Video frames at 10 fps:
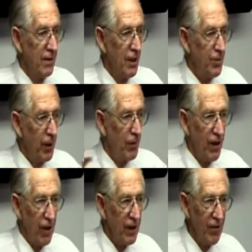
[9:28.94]
Most people
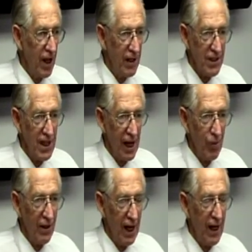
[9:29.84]
don't even understand
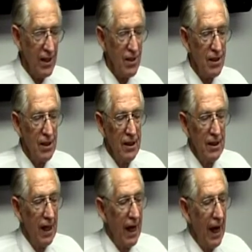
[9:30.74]
what that is.
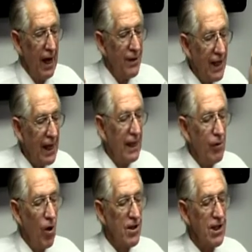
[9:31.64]
And then he
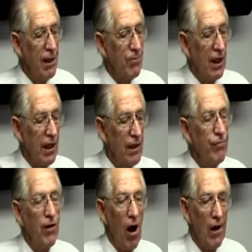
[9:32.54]
wants them to
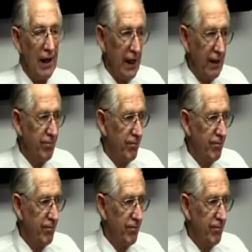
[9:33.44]
live godly.